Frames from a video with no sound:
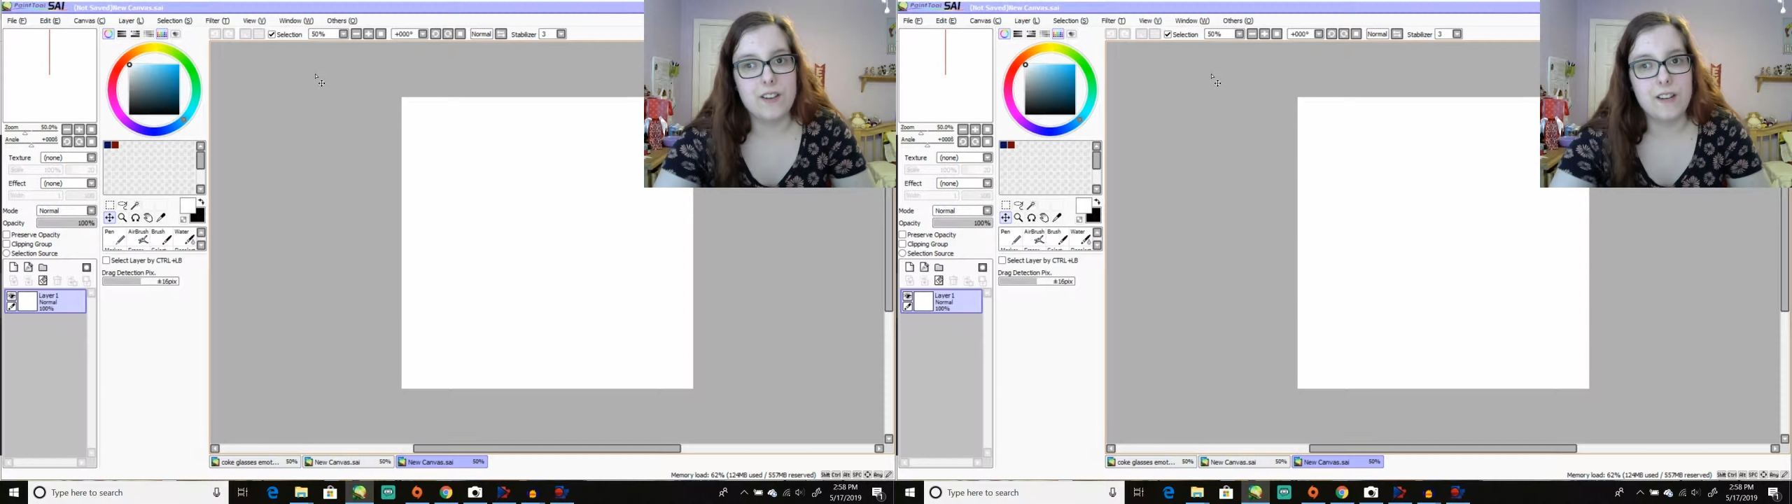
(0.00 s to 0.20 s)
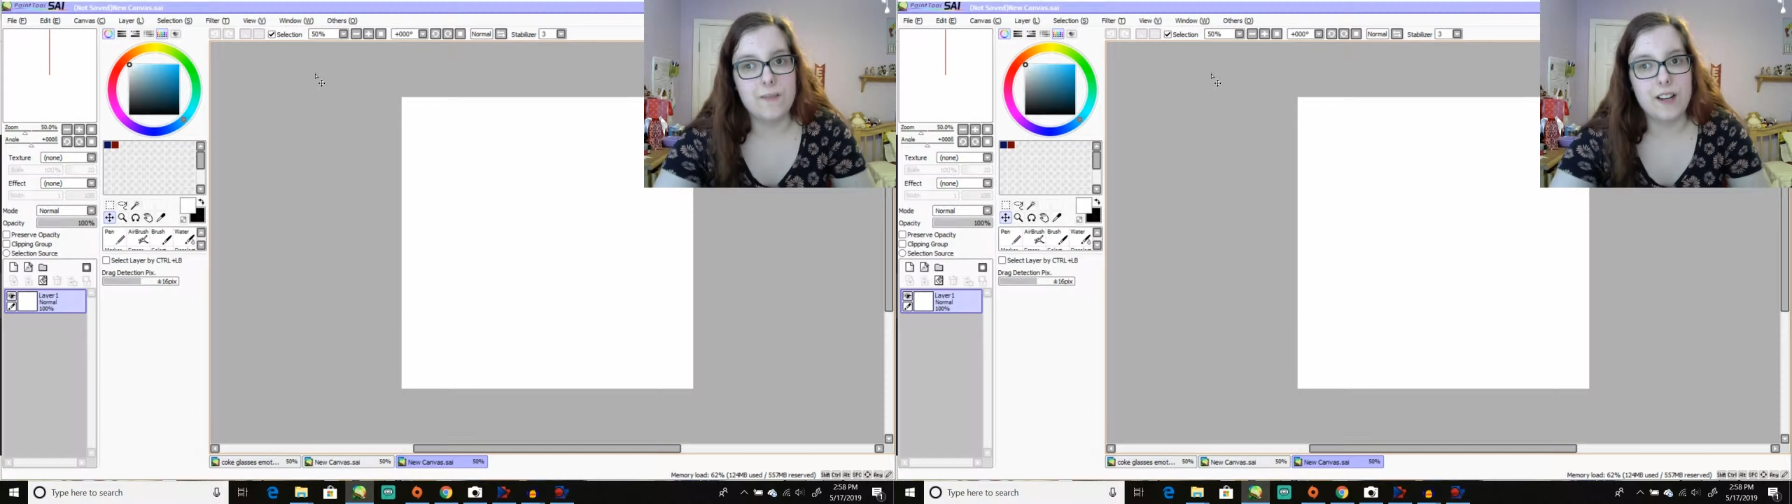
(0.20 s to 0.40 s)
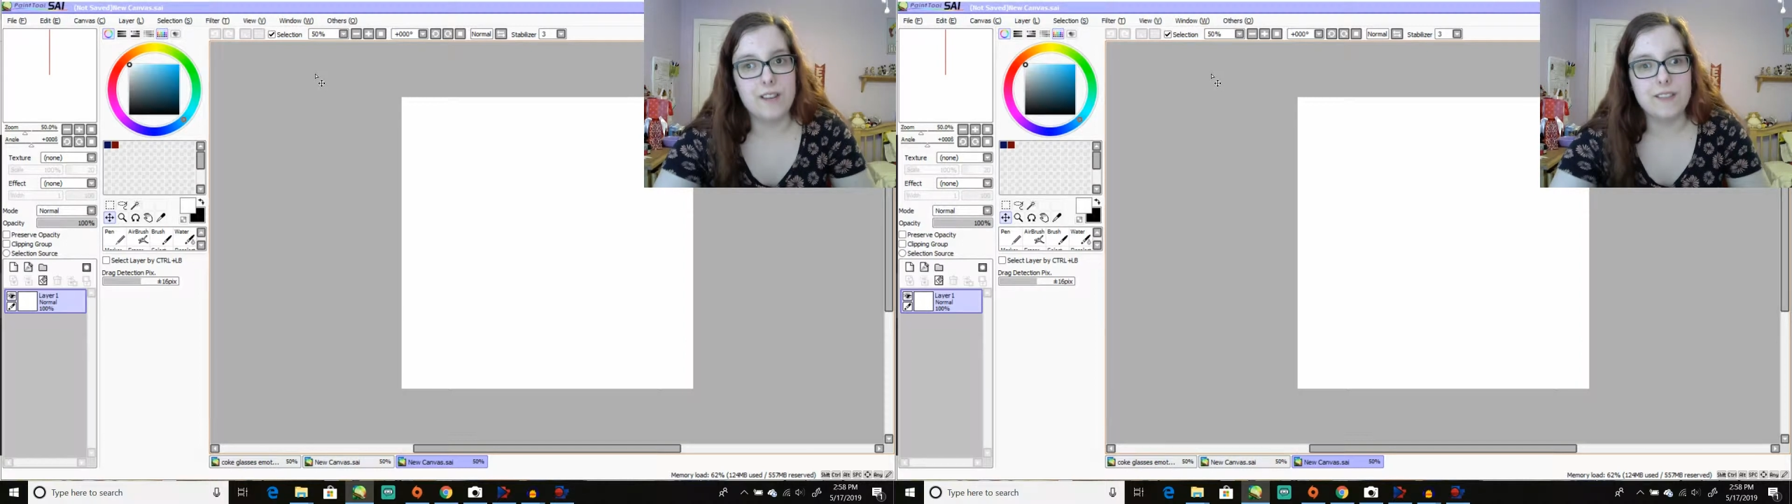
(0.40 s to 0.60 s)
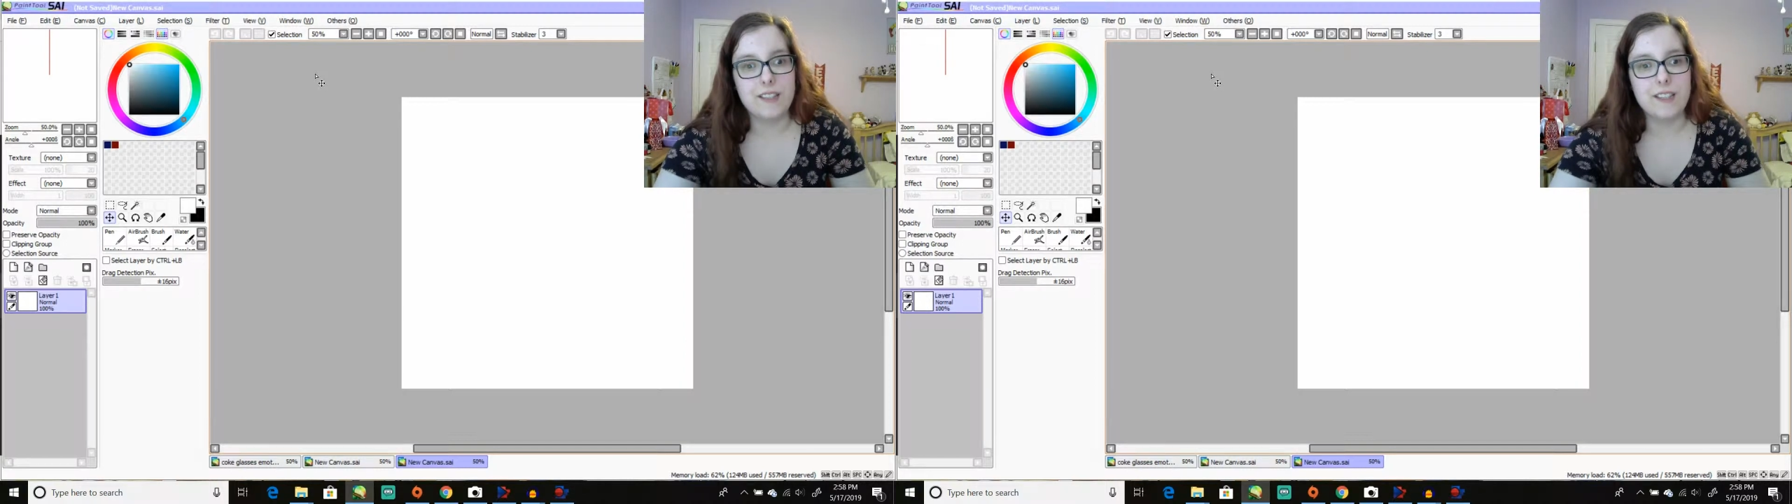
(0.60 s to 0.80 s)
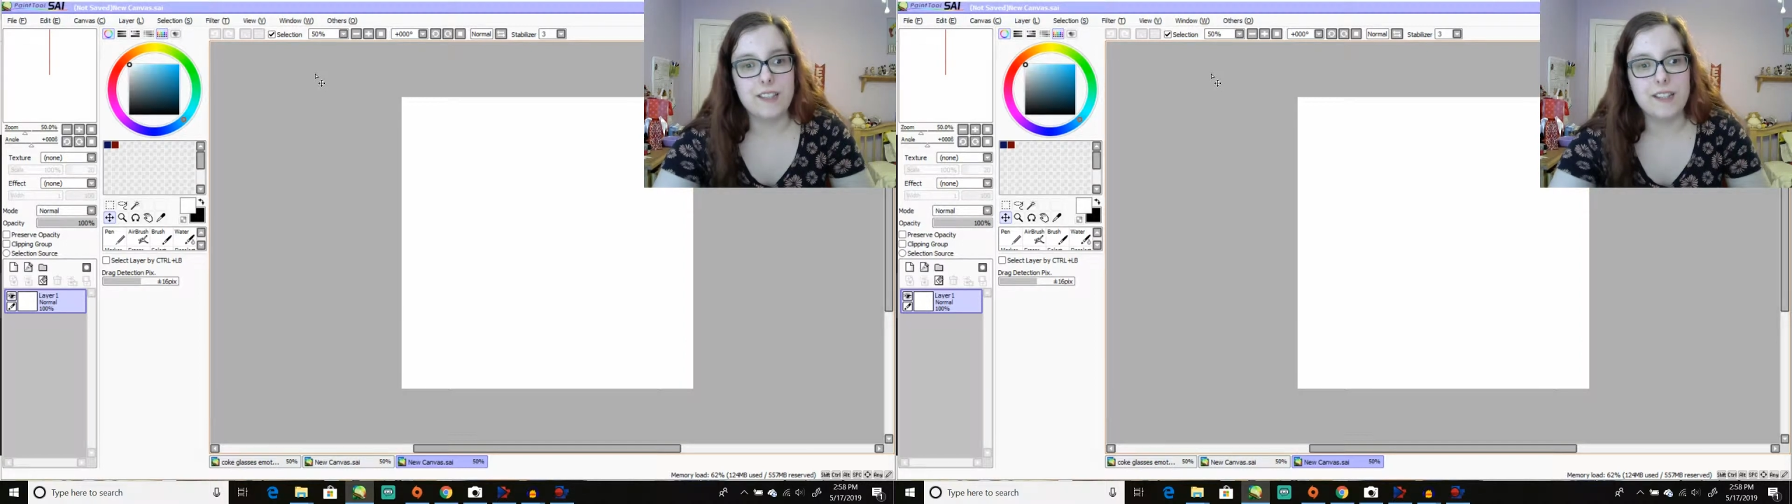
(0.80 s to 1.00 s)
him when I was a
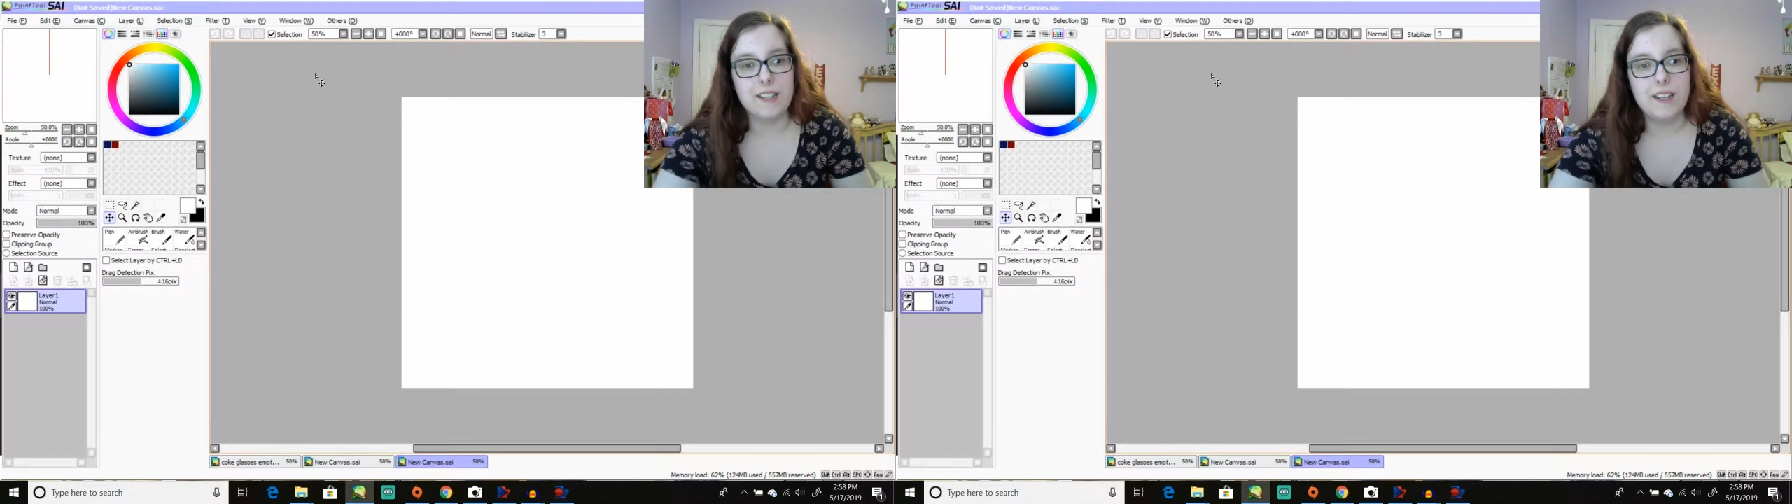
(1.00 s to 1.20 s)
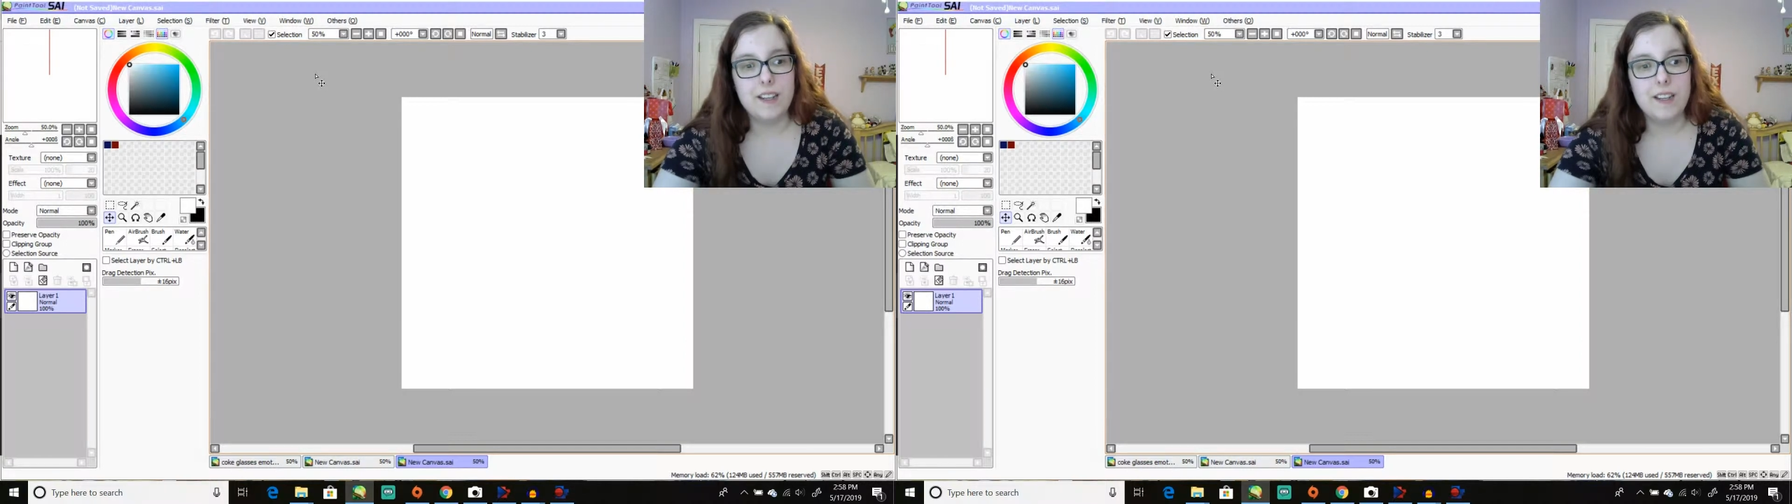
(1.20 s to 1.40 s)
kid,